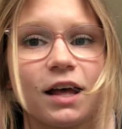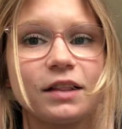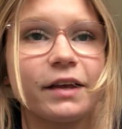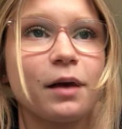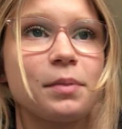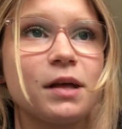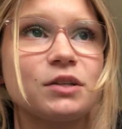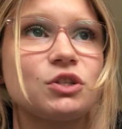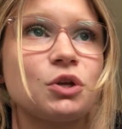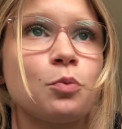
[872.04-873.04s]
like, I'm not
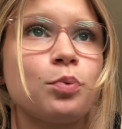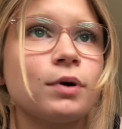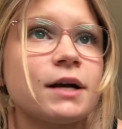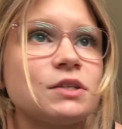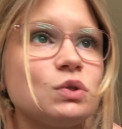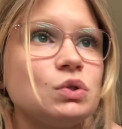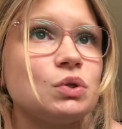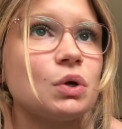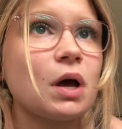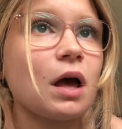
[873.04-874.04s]
so pressed.
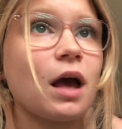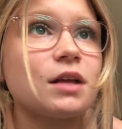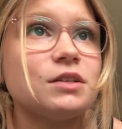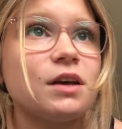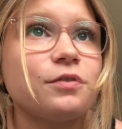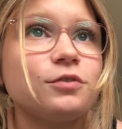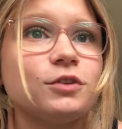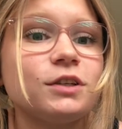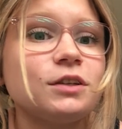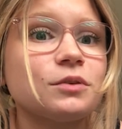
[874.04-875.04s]
I
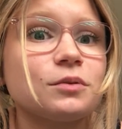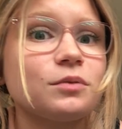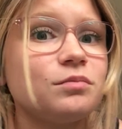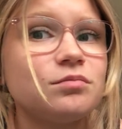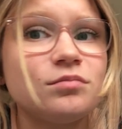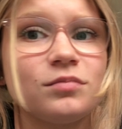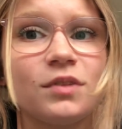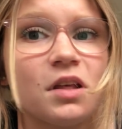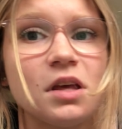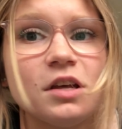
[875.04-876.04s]
definitely
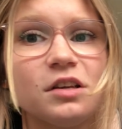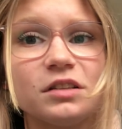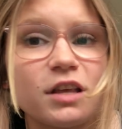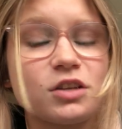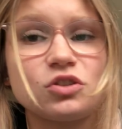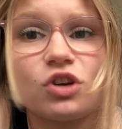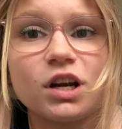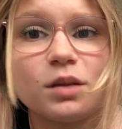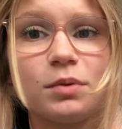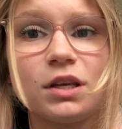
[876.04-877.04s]
like,
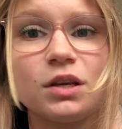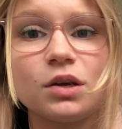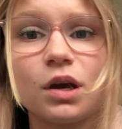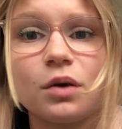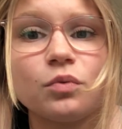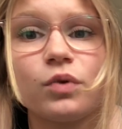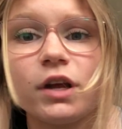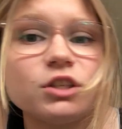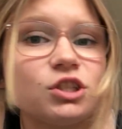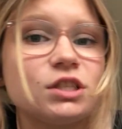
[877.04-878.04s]
trying to be
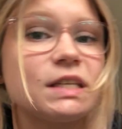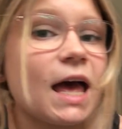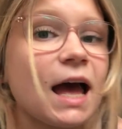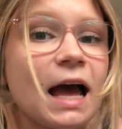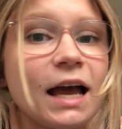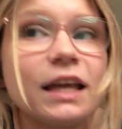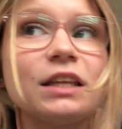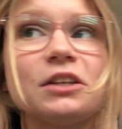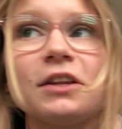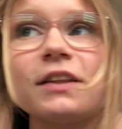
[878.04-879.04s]
rich as heck,
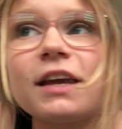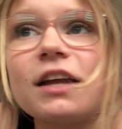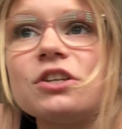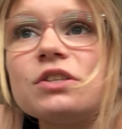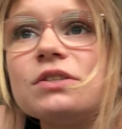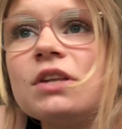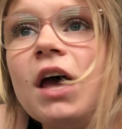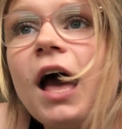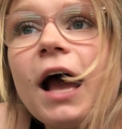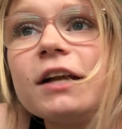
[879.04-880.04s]
and, like, I just
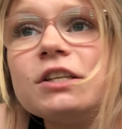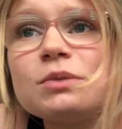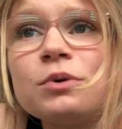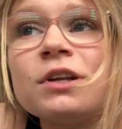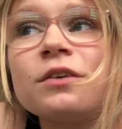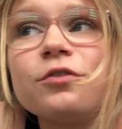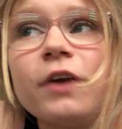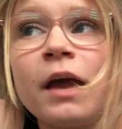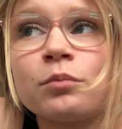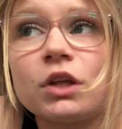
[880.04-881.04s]
want a
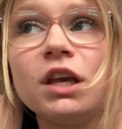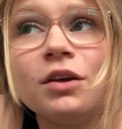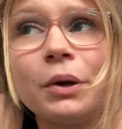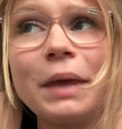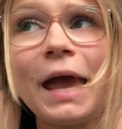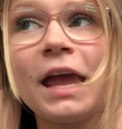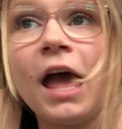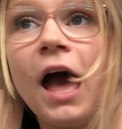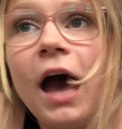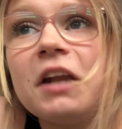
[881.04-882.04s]
family, okay?
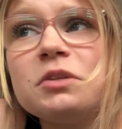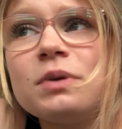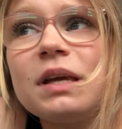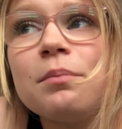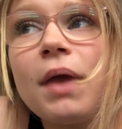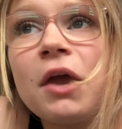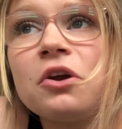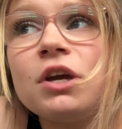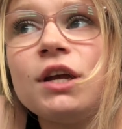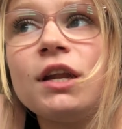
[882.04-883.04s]
I just want to get
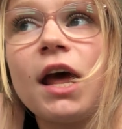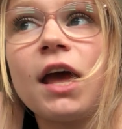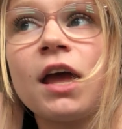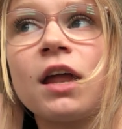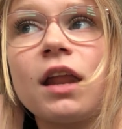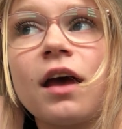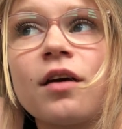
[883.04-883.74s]
married and